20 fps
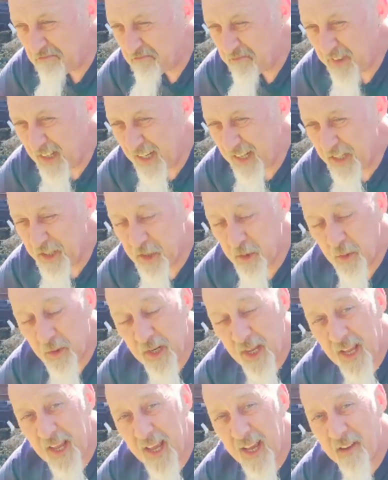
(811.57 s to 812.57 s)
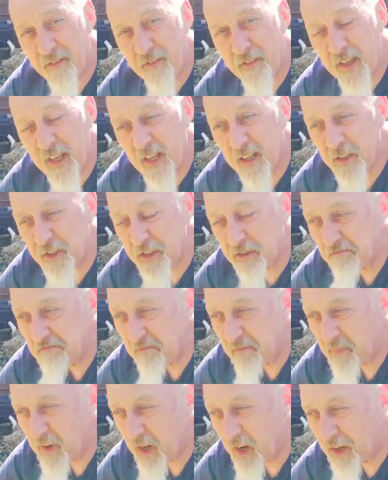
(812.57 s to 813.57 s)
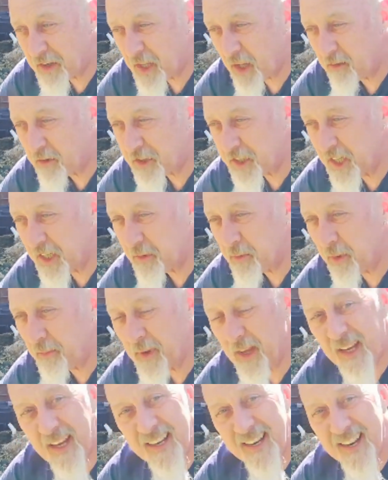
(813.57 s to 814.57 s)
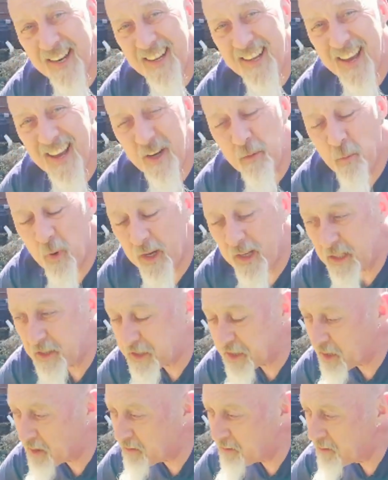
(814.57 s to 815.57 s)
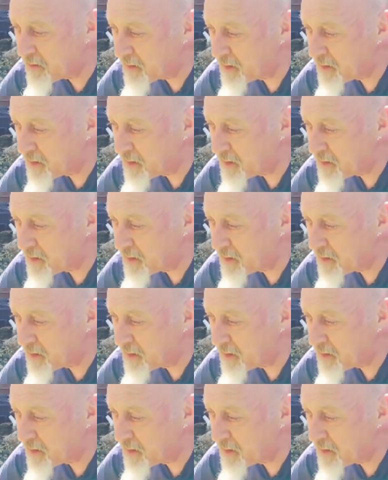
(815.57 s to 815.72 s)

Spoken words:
nearly 2.5 years, I don't seem to be making any headway. So